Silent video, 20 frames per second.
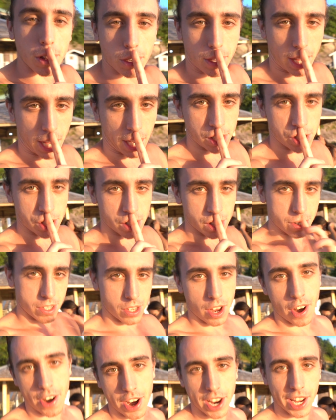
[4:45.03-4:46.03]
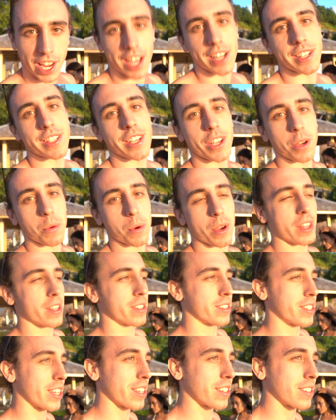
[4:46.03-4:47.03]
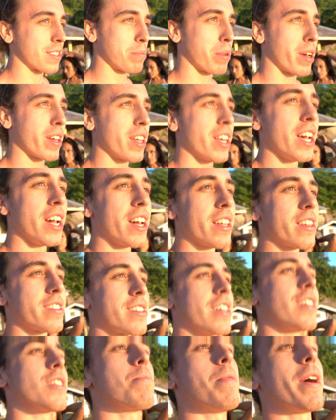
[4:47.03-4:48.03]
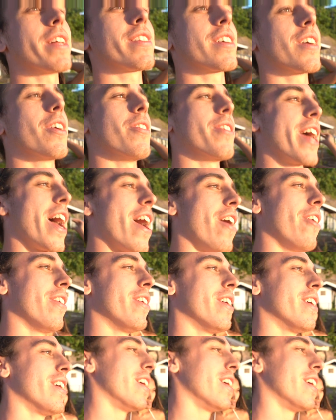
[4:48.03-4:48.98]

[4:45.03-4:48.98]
location. Sorry, I can't tell you where this is, but the sun's about to go down.